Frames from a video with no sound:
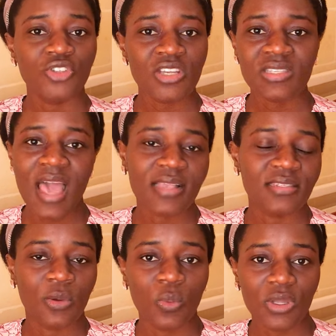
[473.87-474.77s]
just ask
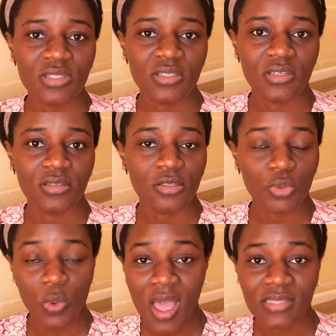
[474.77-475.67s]
them what the, you
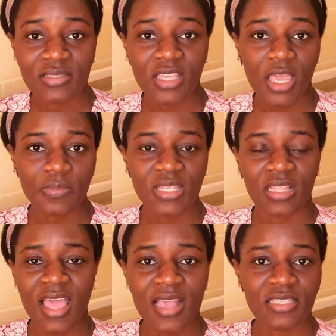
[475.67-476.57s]
know, accept,
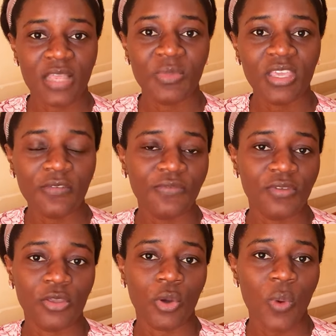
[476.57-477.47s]
and ask them if
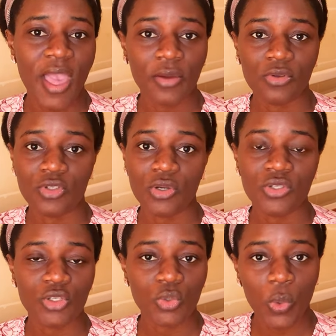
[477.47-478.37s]
your WAEC
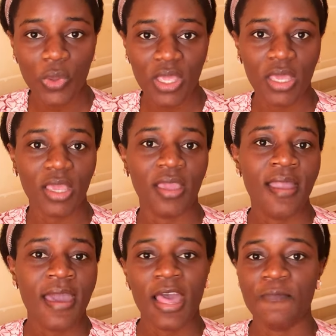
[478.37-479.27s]
result is okay,
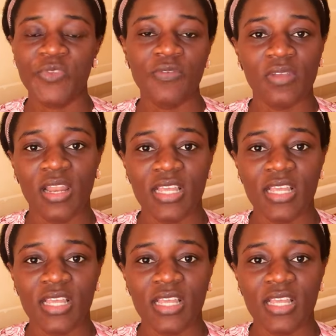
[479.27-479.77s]
and if a